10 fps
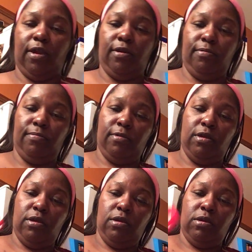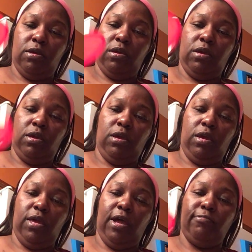Okay.
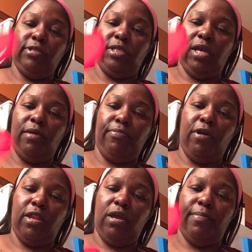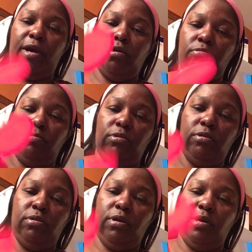And I would say probably about
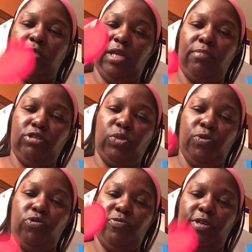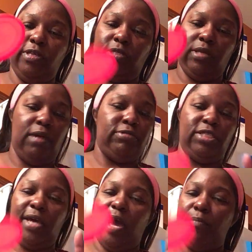a tablespoon of this. I'm
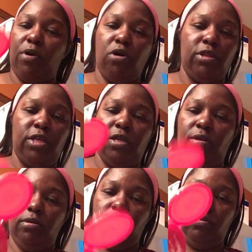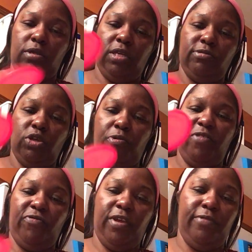just eyeballing it. Gives a
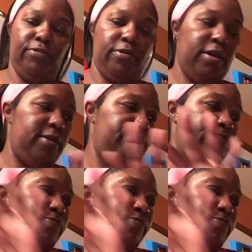great flavor, okay?